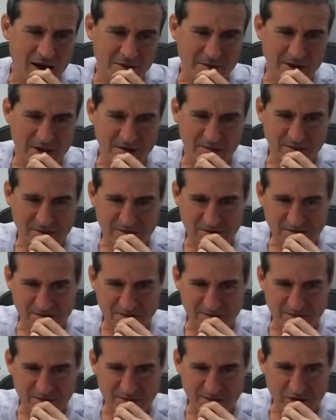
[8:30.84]
I mean,
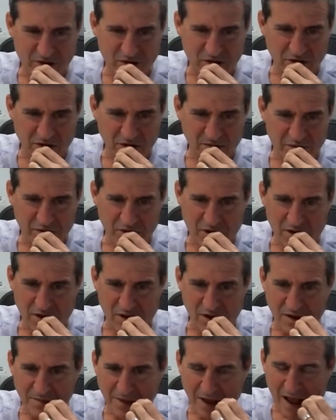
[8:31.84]
Booker and
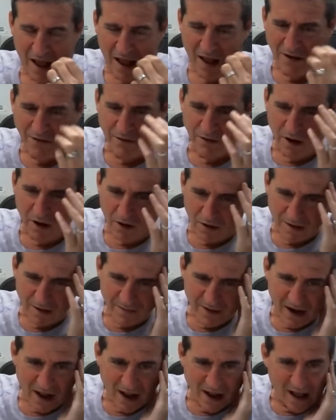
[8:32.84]
Paul. I mean, I, I don't know. I
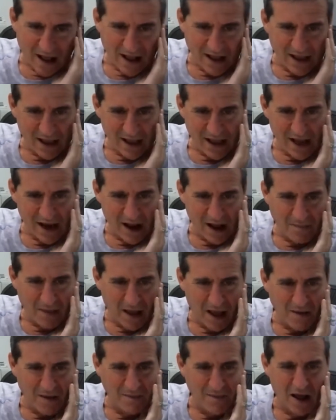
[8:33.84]
mean, I, I again, I'm,
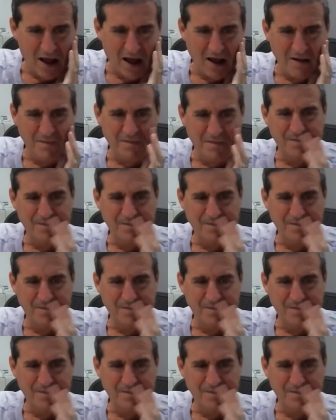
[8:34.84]
I'm, I'm